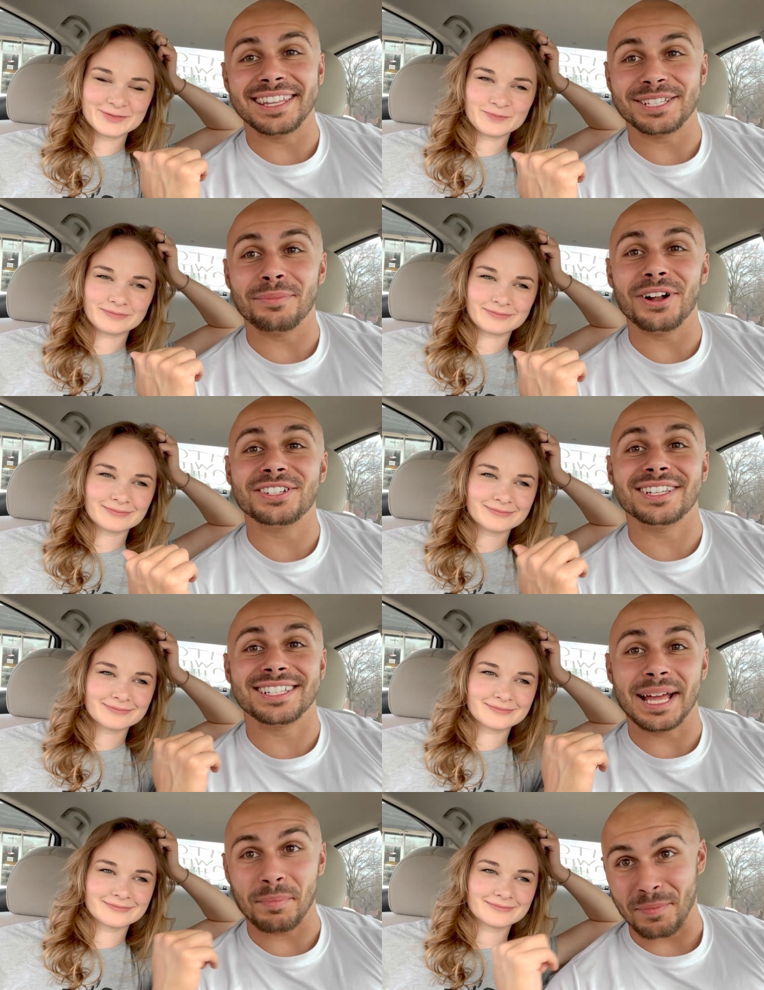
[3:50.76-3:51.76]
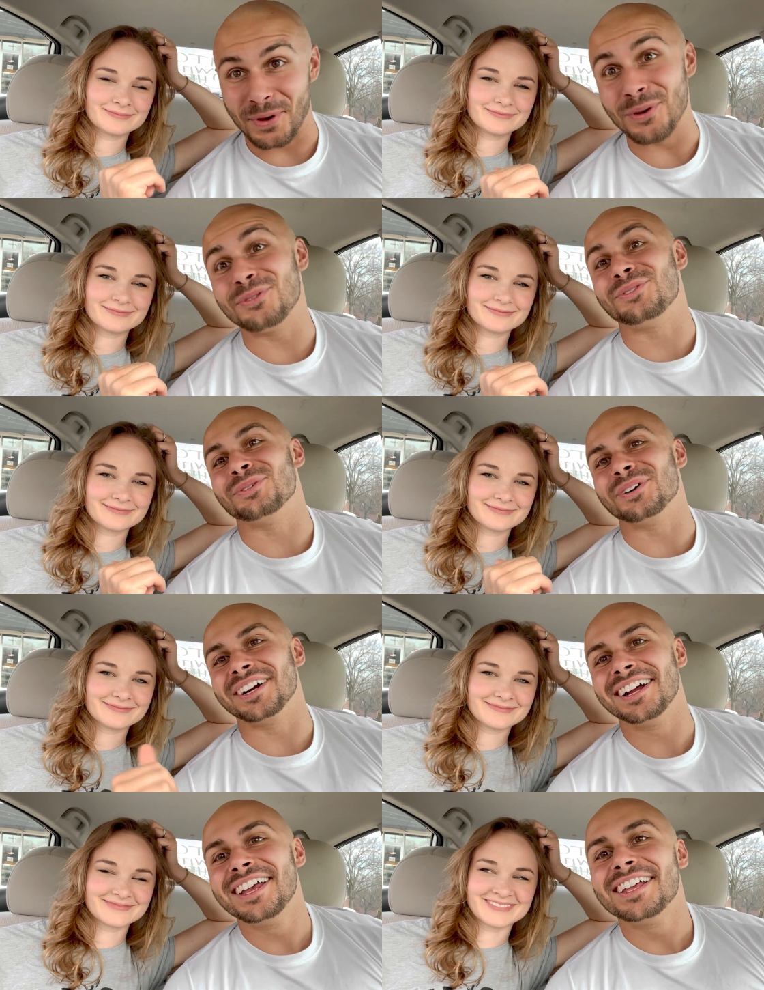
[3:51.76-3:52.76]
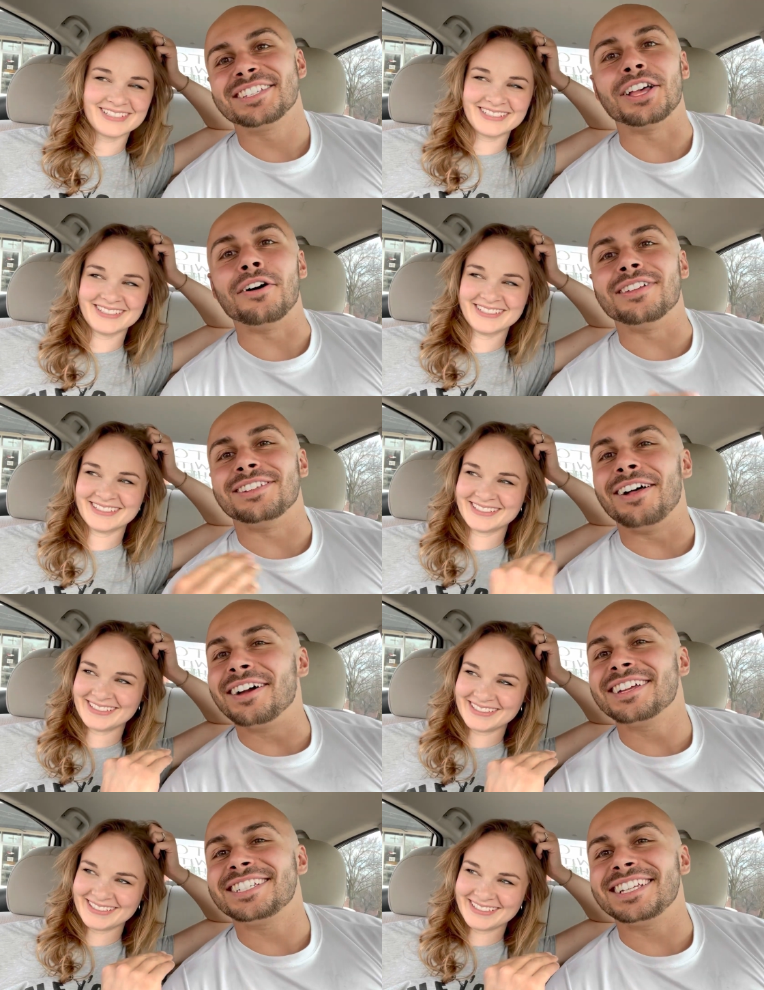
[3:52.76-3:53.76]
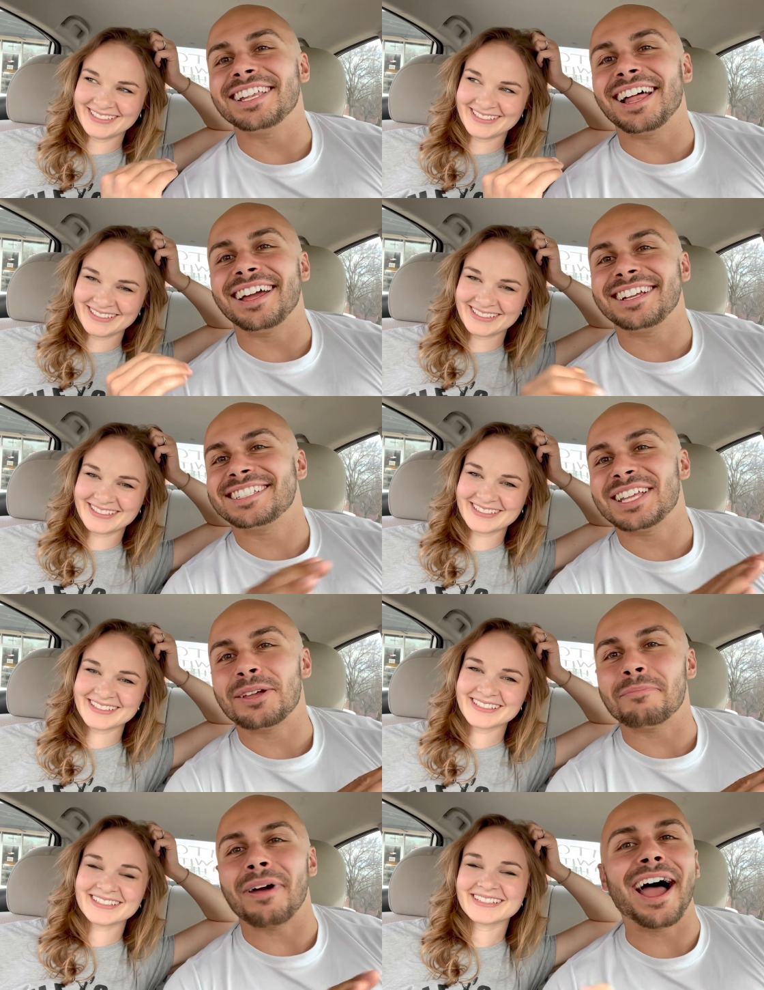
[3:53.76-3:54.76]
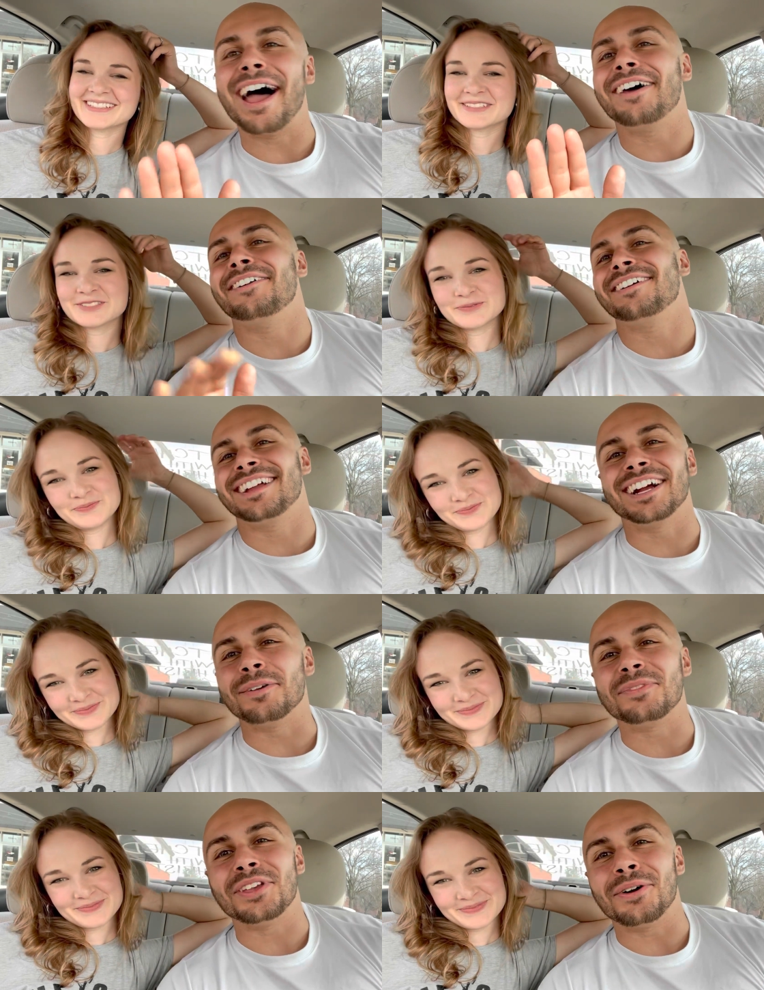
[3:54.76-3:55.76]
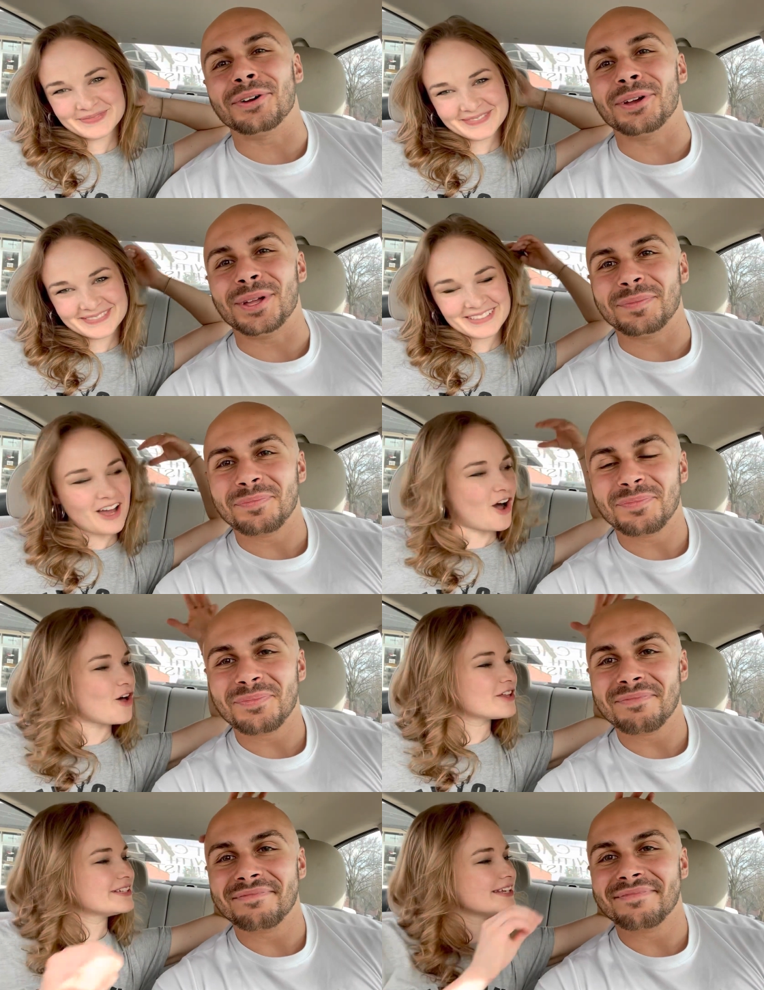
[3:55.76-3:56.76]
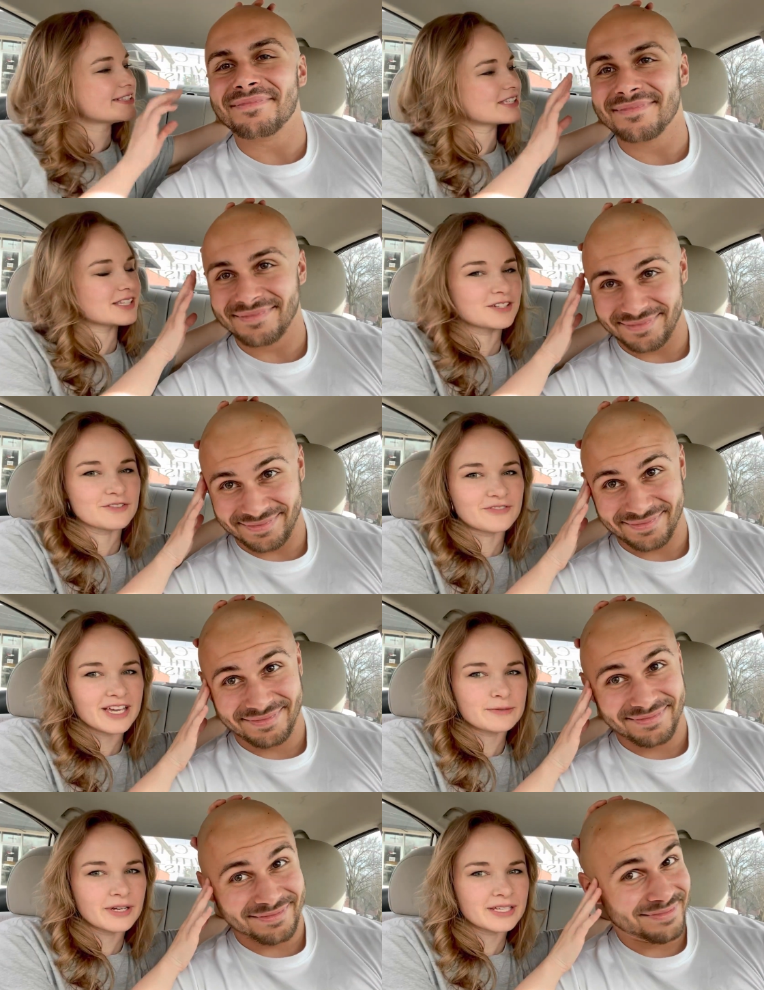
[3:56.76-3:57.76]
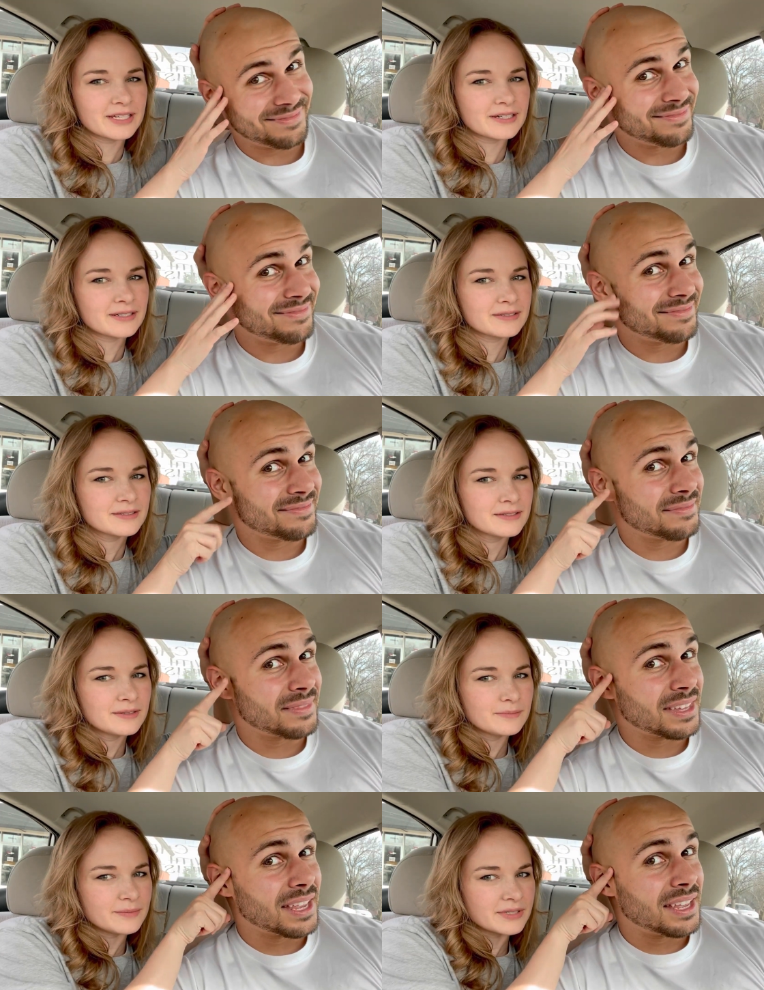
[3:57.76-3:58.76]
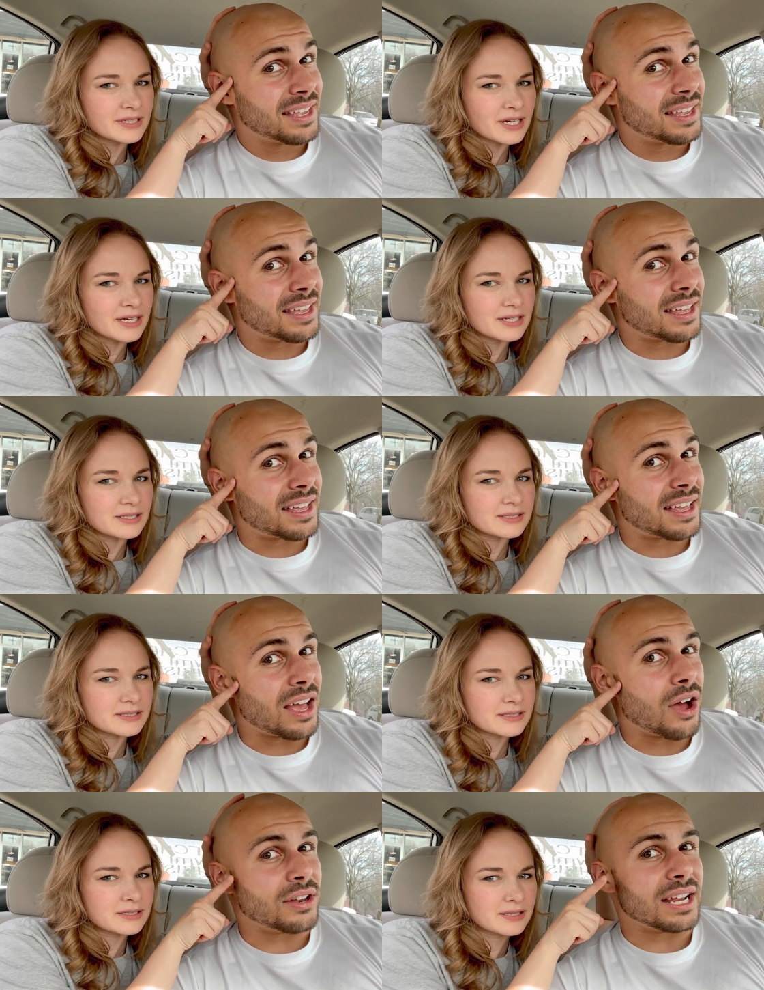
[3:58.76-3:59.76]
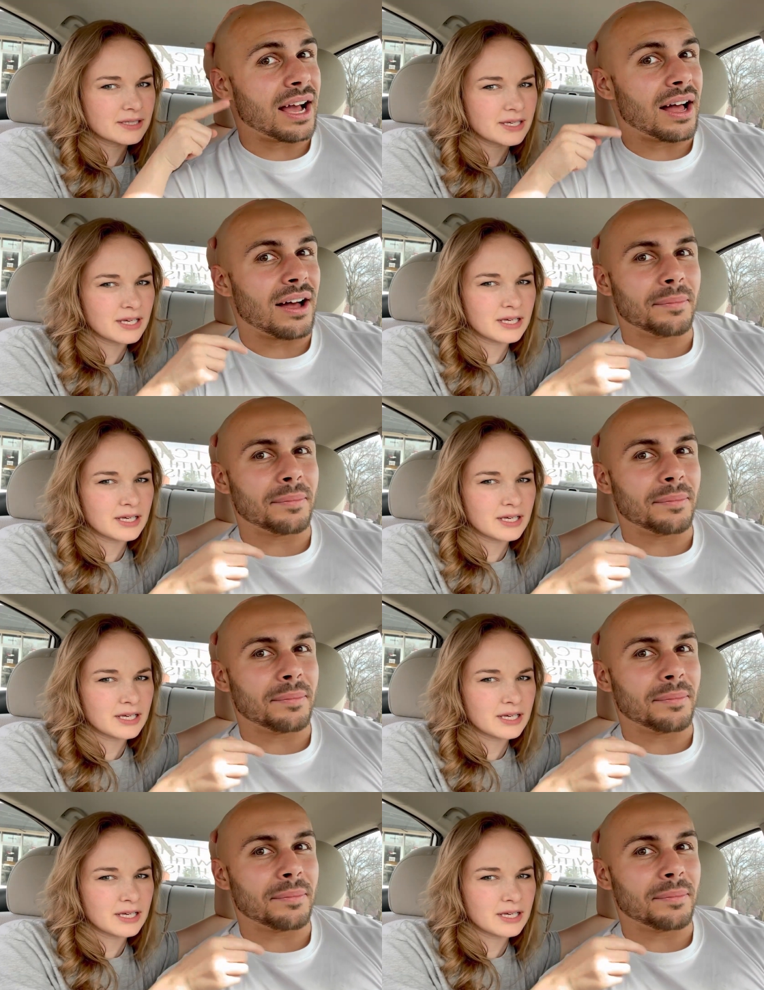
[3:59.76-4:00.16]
Speaker 1: this much since I proposed to her. So as long as she likes it, I don't care. It's all good.
Speaker 2: All it needs is a little fade right here because oh yeah
Speaker 1: i,